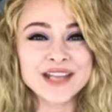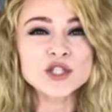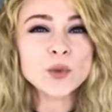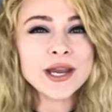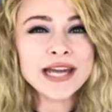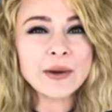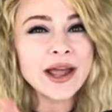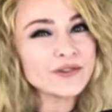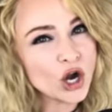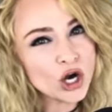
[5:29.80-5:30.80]
So right now I
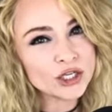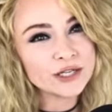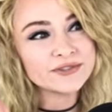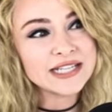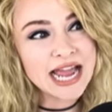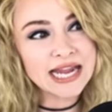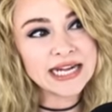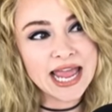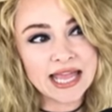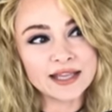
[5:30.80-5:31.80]
have a carton of nine
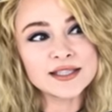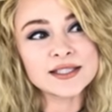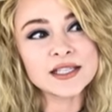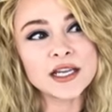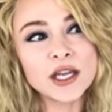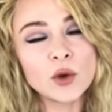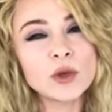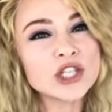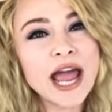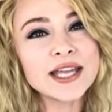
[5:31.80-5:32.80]
eggs,
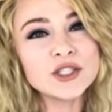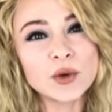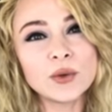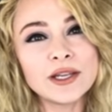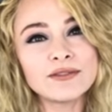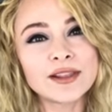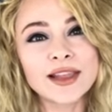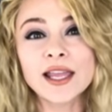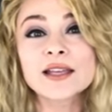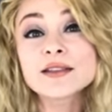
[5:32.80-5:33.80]
which I don't even
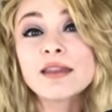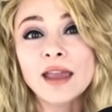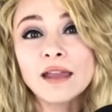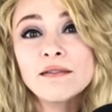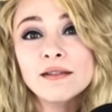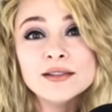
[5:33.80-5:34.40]
think is a thing.